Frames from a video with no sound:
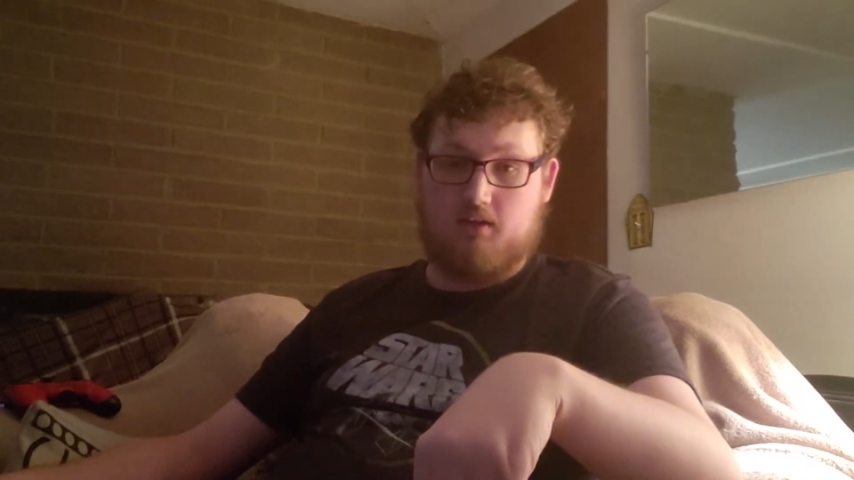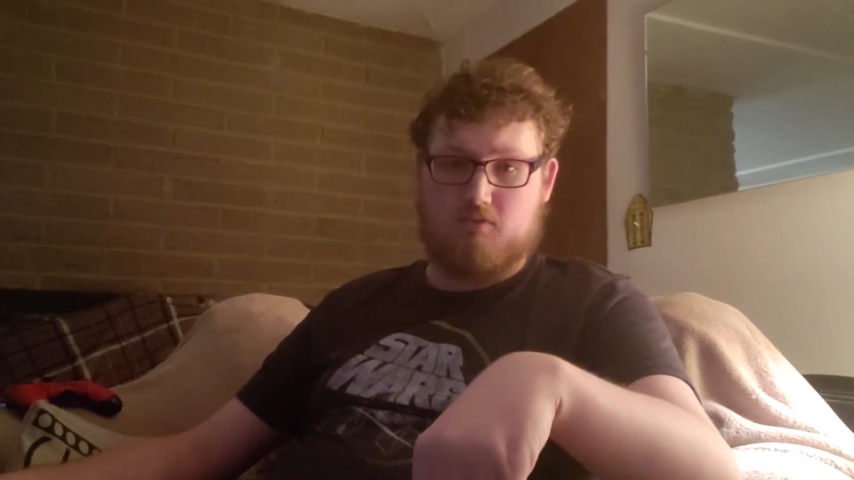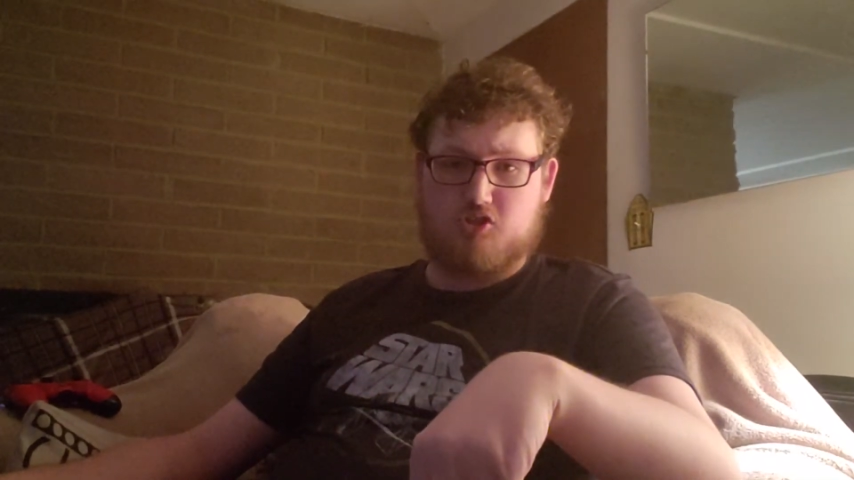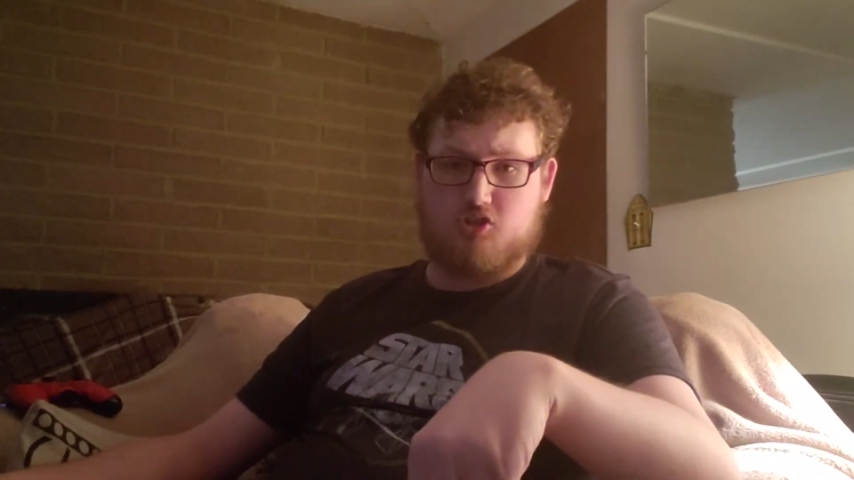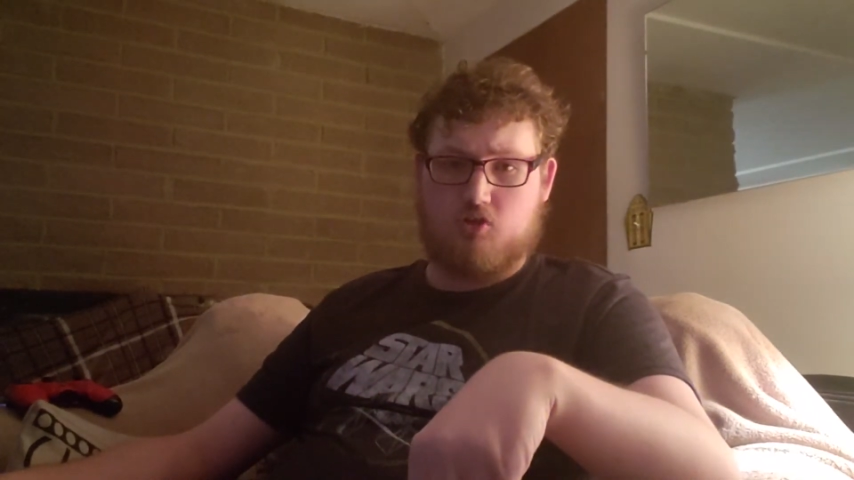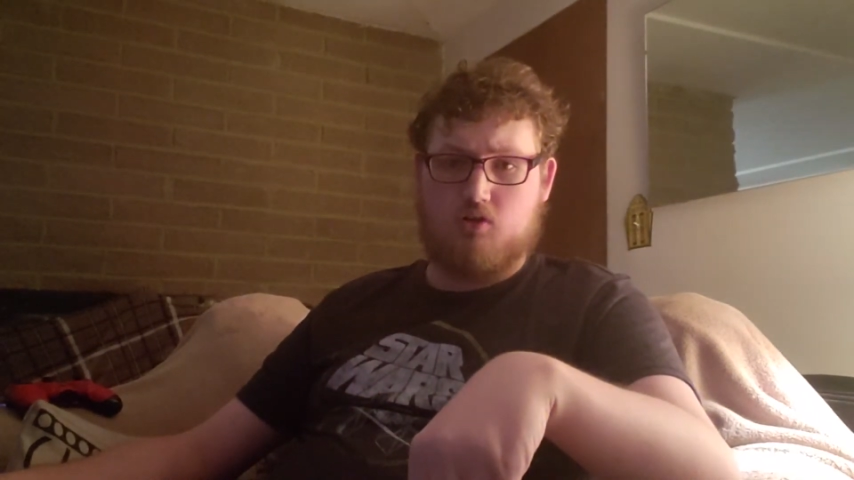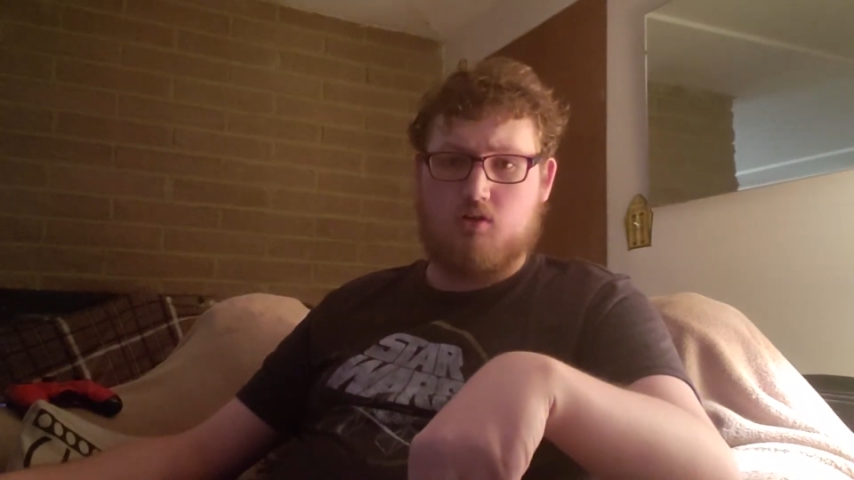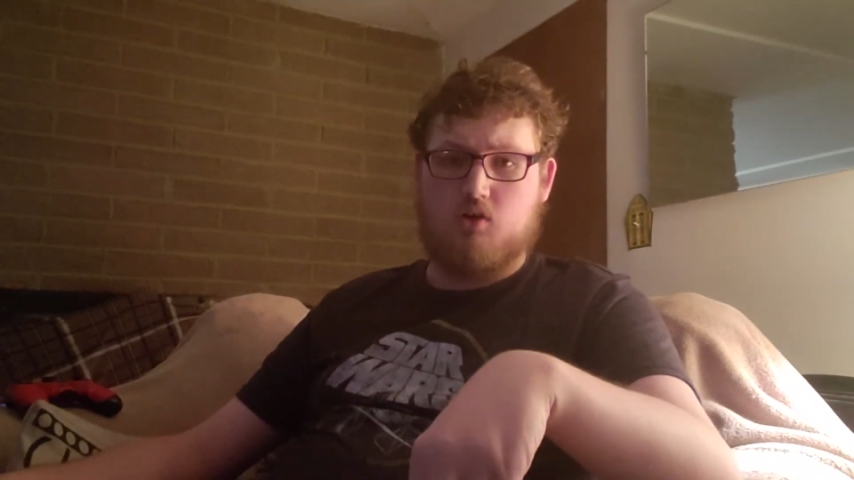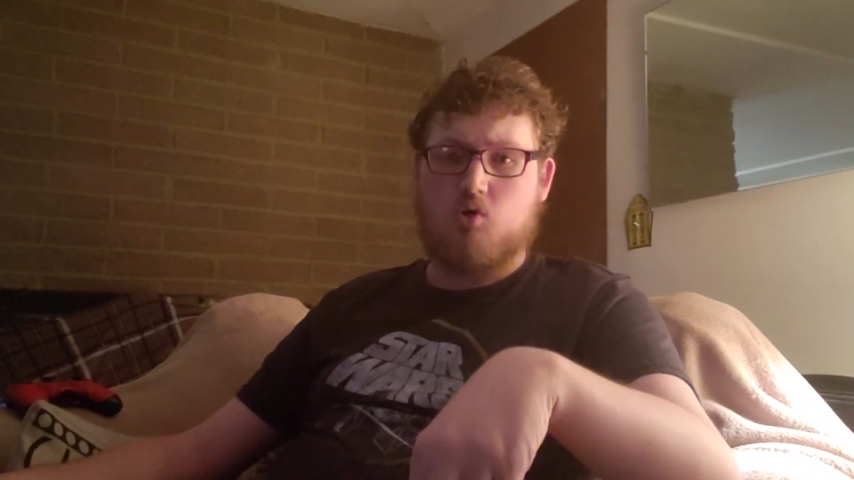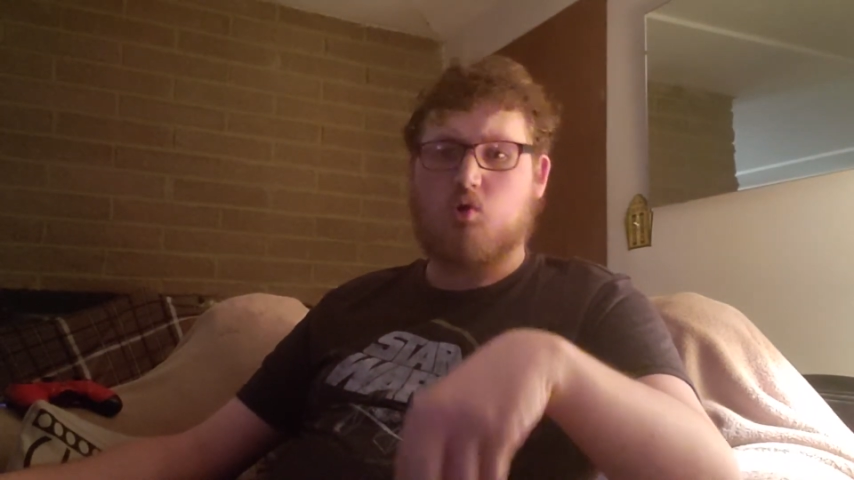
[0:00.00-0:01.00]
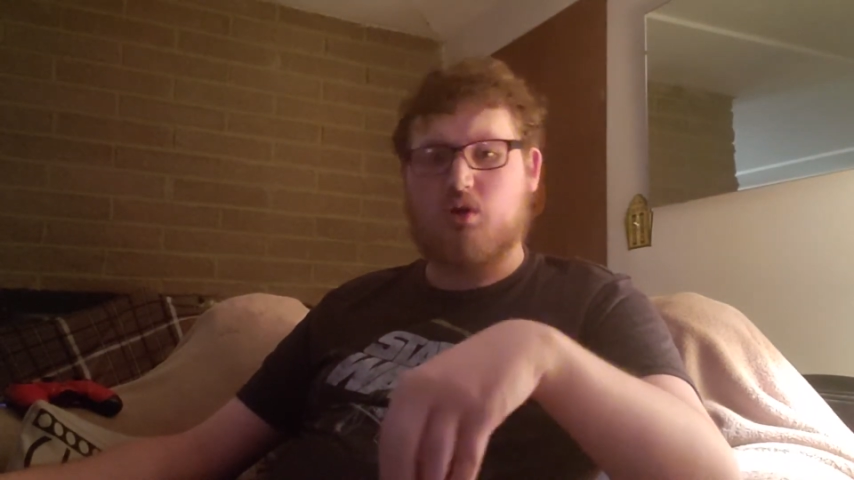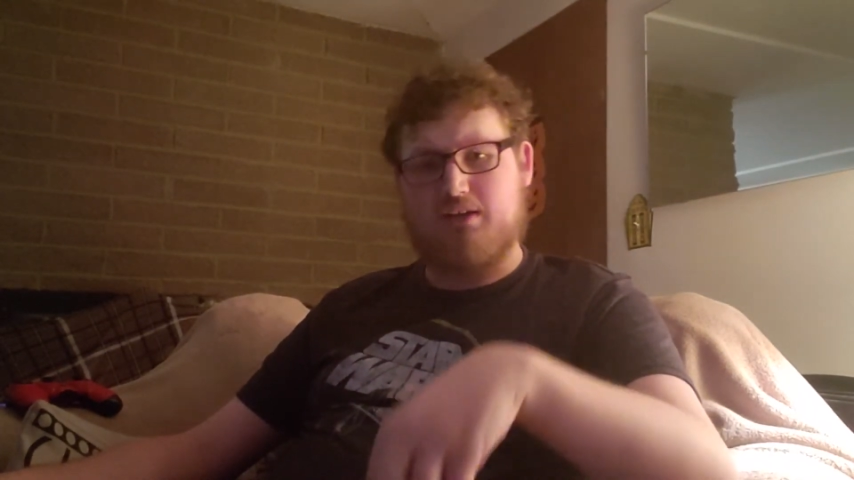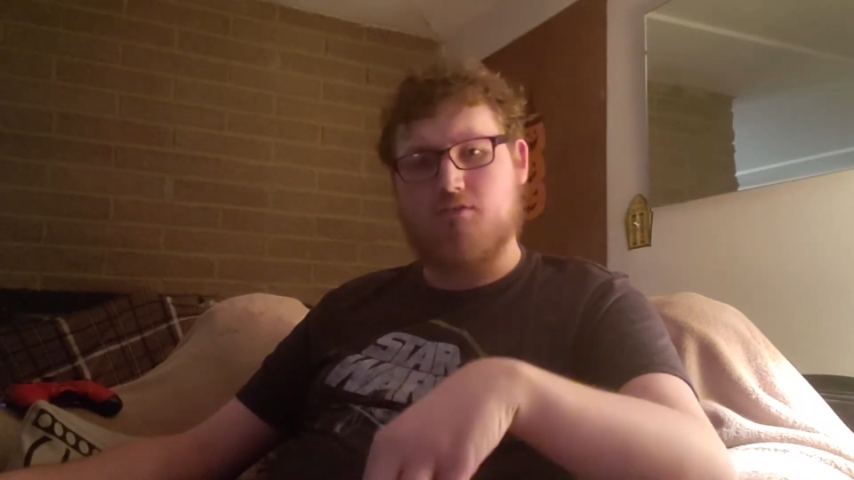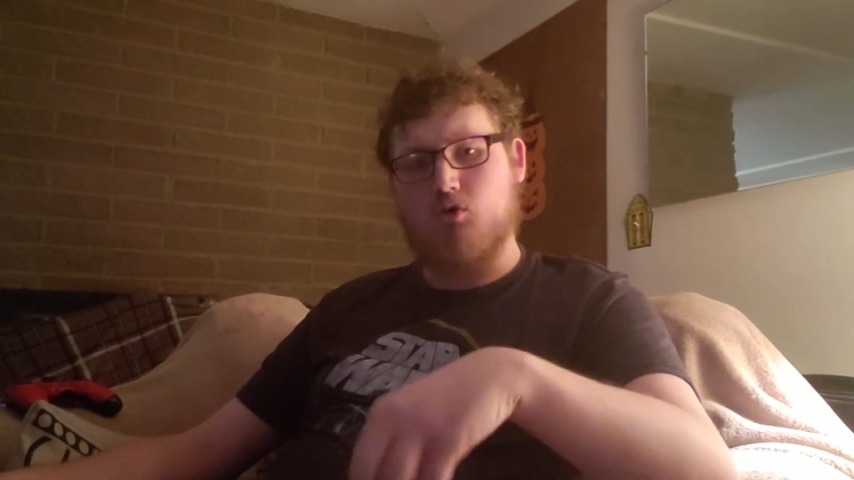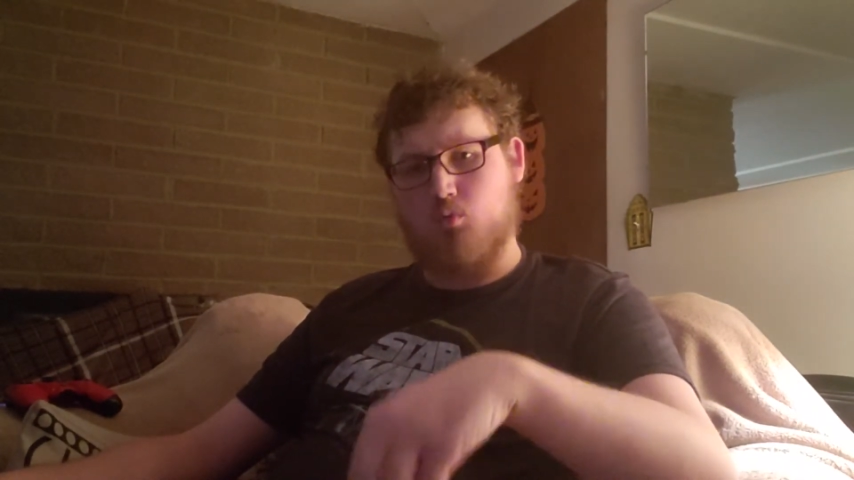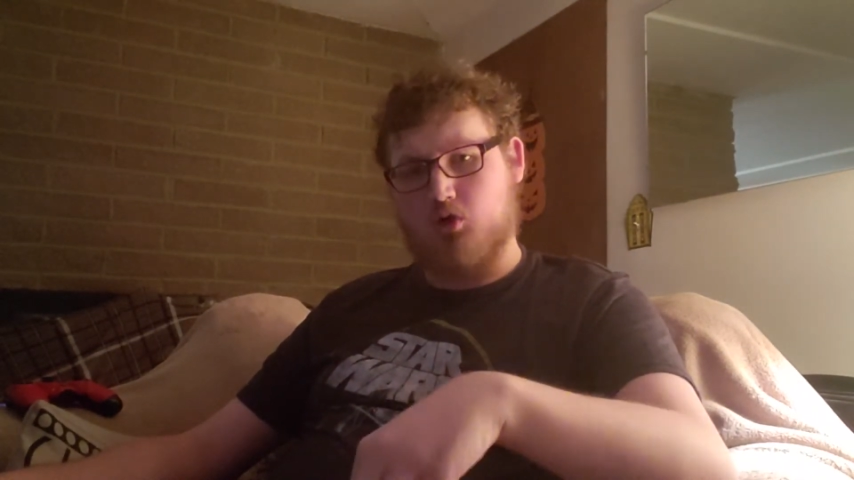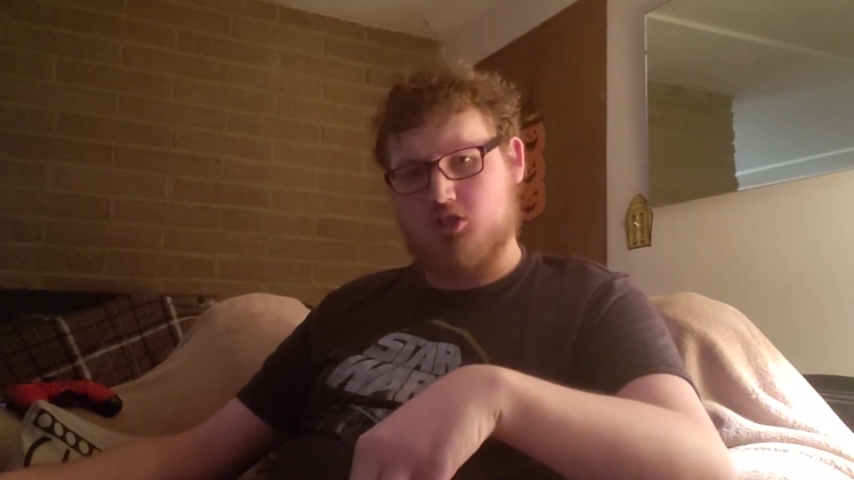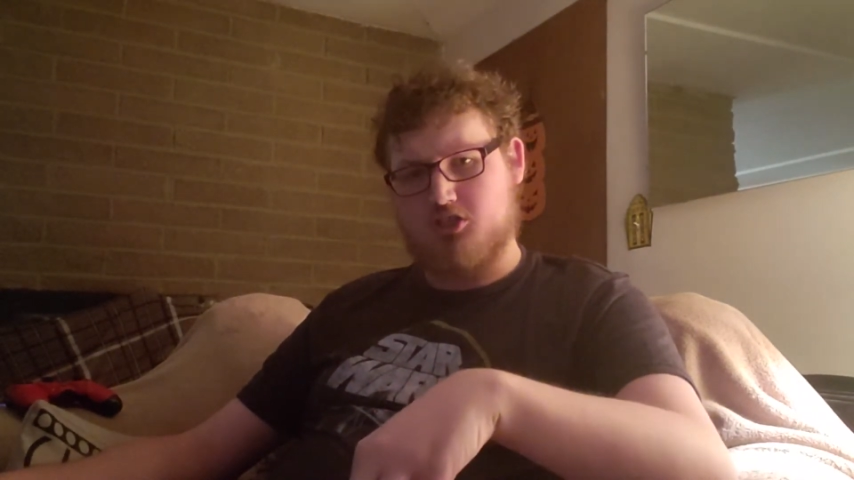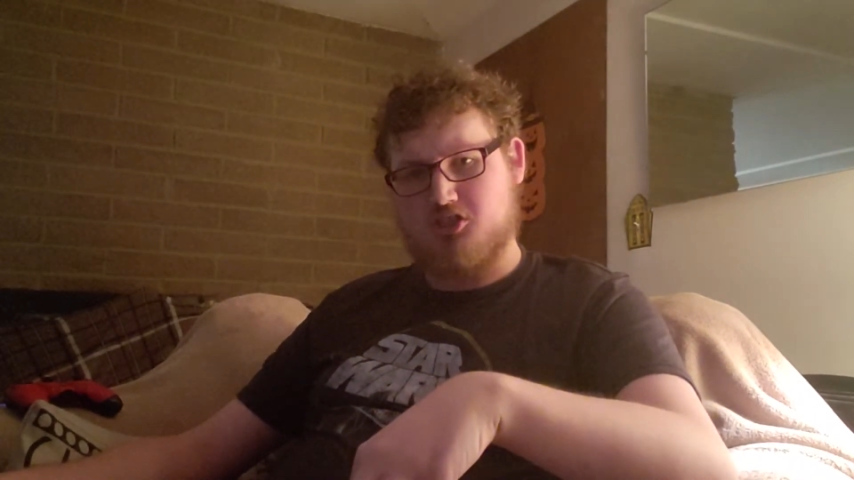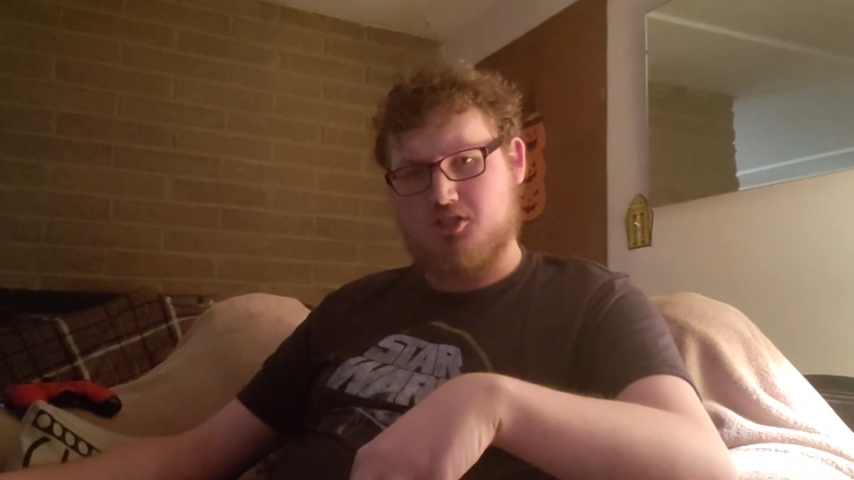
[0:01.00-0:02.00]
original. Or even
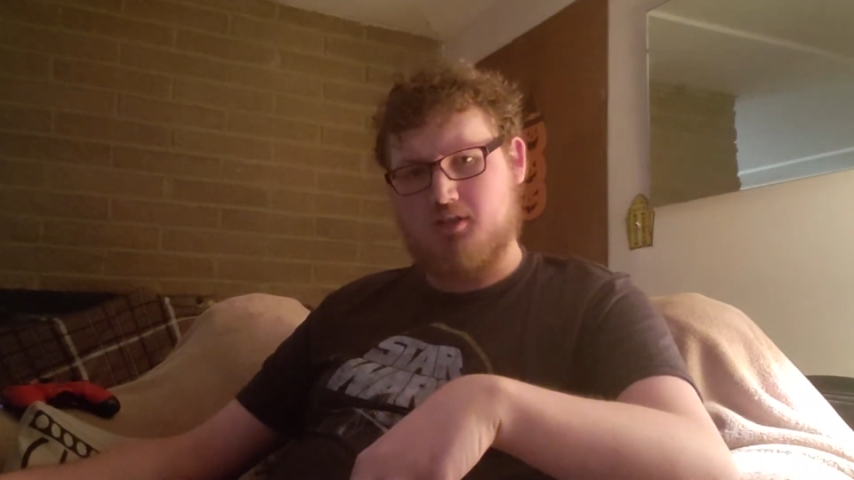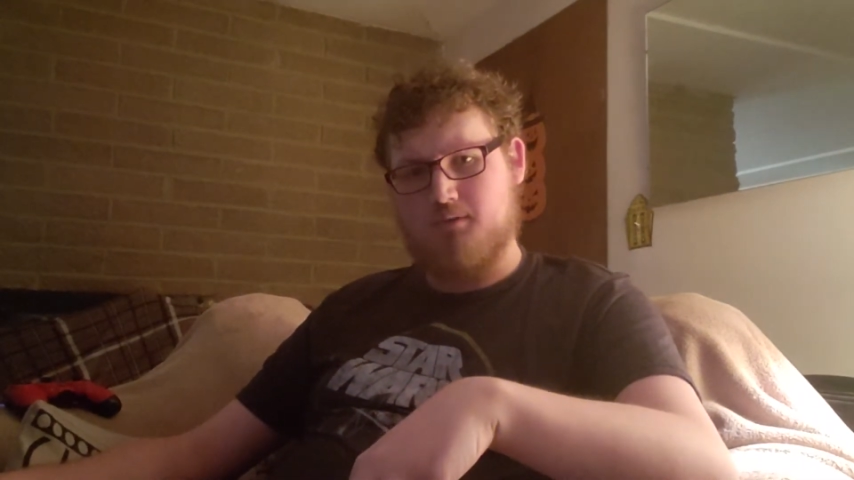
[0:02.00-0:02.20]
worse,